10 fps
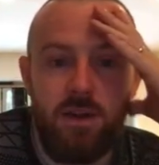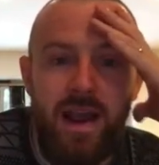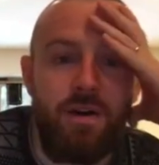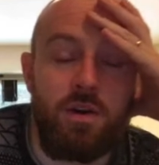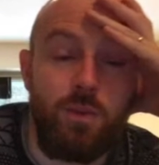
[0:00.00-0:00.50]

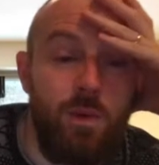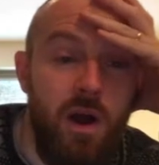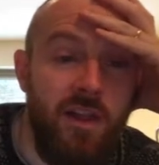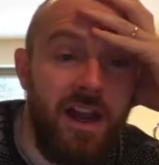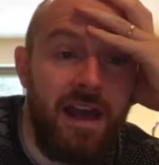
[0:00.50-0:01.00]
how can we
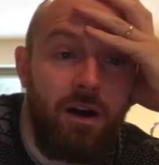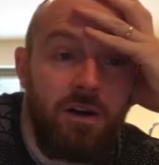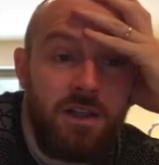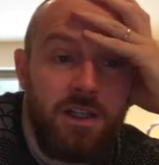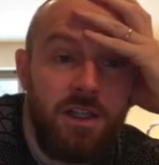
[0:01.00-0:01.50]
work that out?
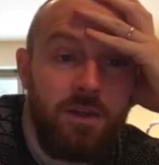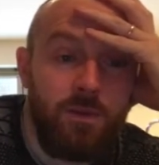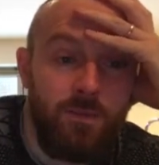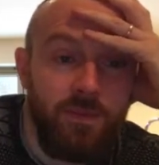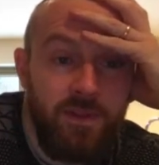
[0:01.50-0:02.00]

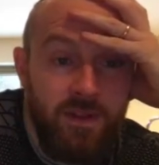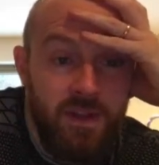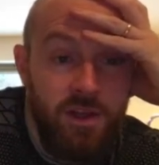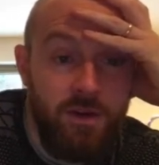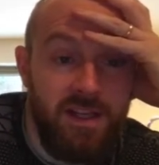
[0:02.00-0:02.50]

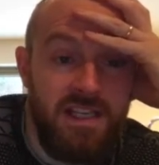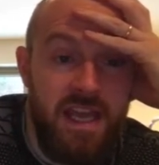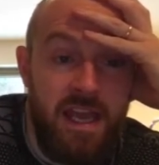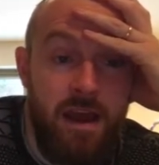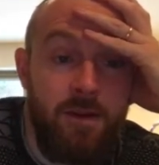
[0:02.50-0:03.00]
The units
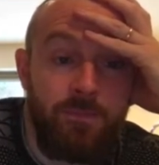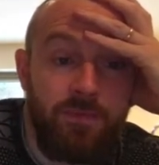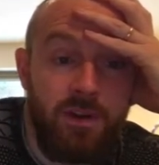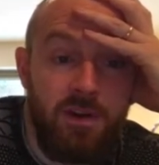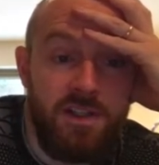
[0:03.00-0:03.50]
here
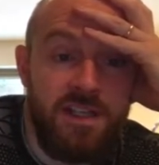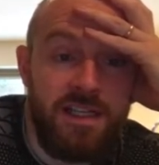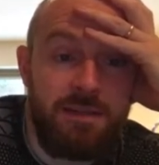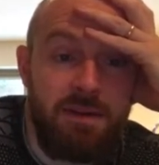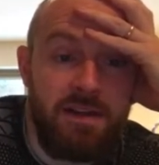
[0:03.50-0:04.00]
are
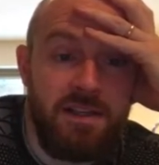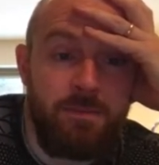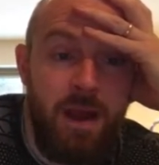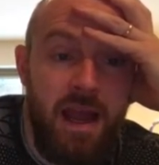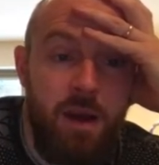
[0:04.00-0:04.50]
centimeters
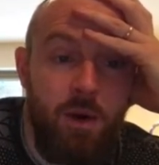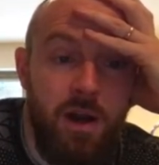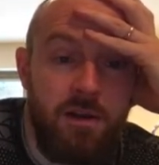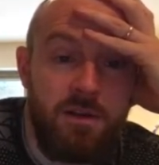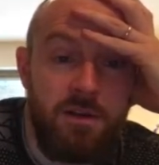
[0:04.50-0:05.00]
per
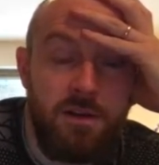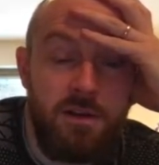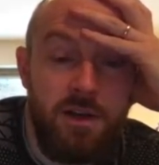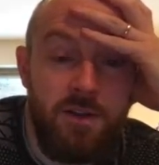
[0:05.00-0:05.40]
hour, and the